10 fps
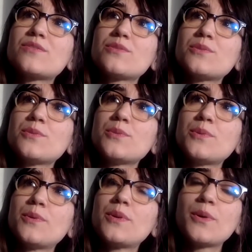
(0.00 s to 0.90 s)

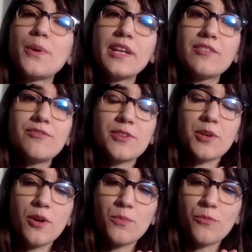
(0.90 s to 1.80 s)
to go in
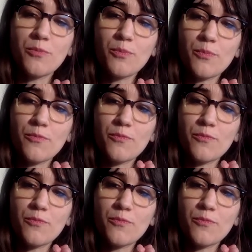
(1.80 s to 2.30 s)
from